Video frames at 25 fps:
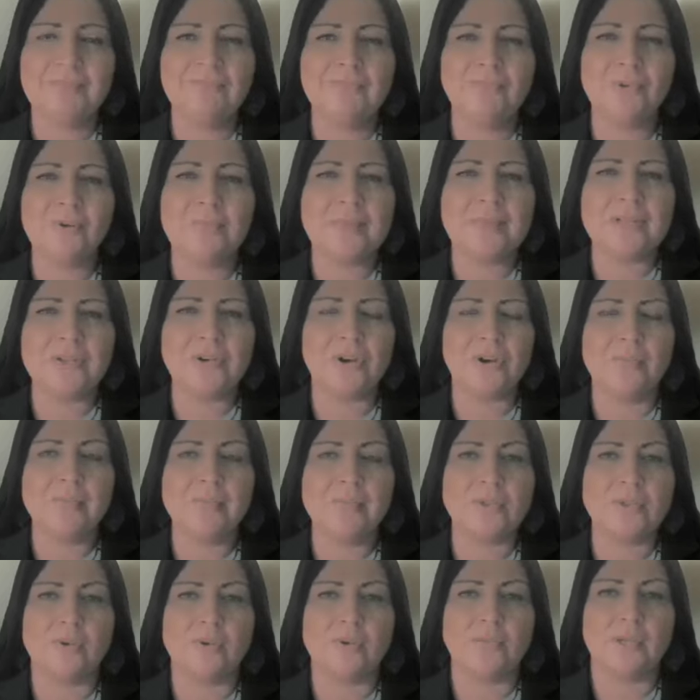before my
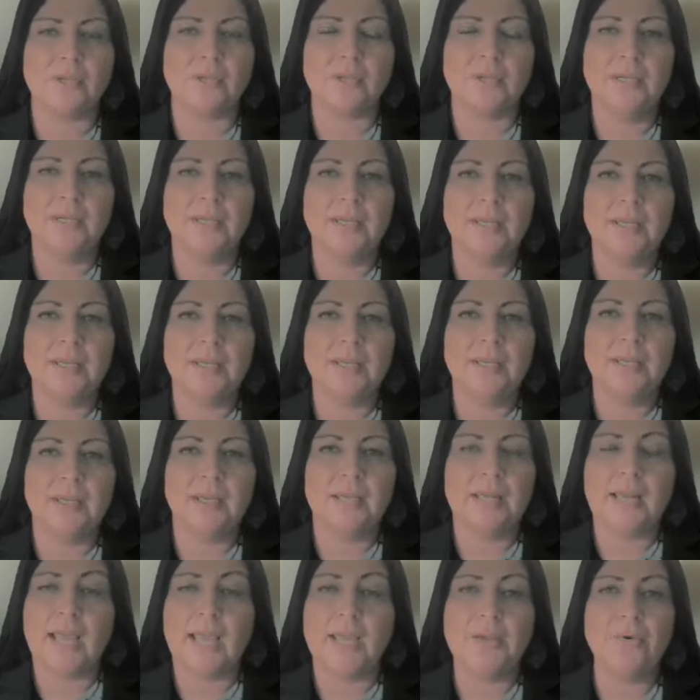term is over.
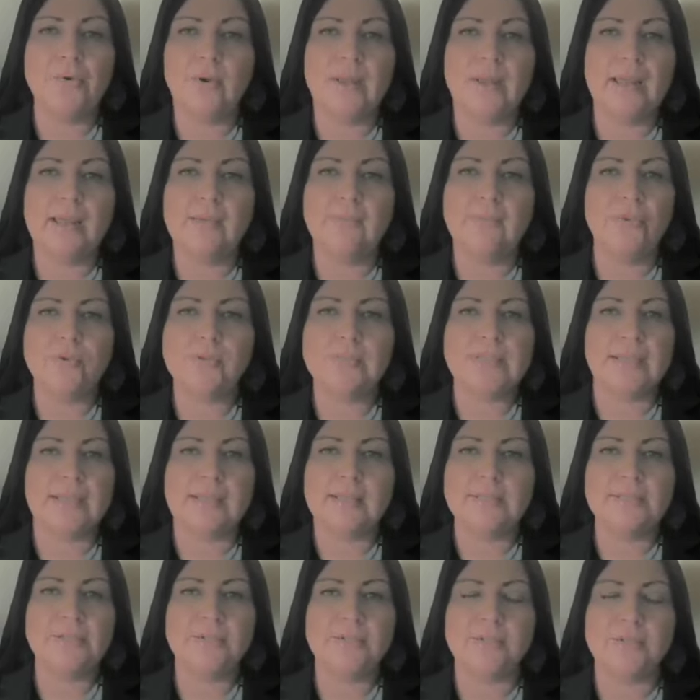And I don't have those
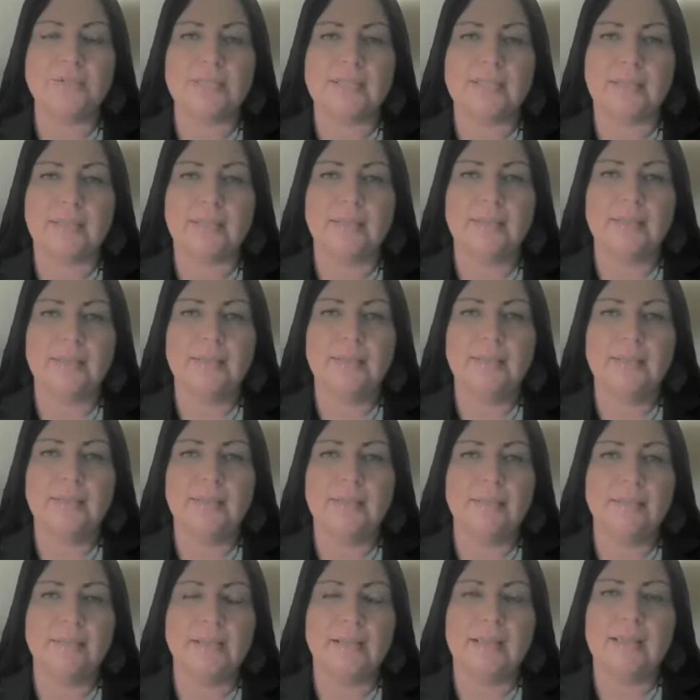answers yet.
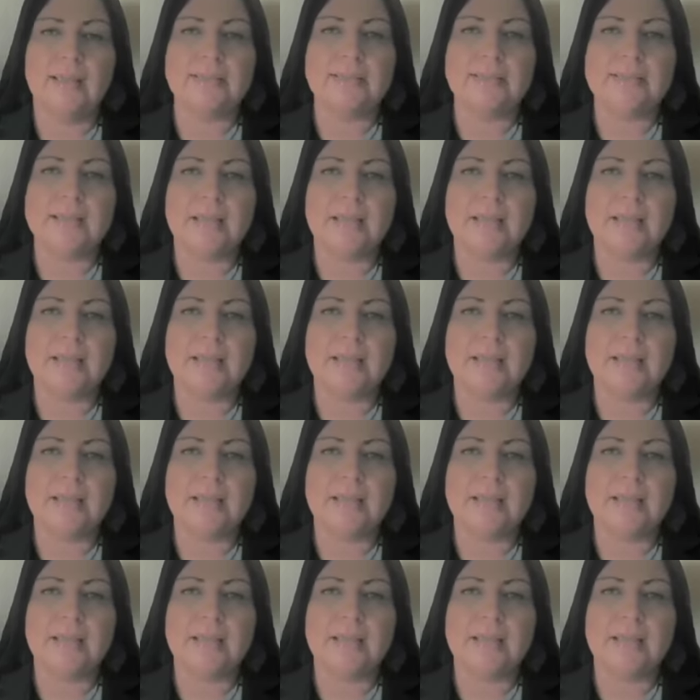That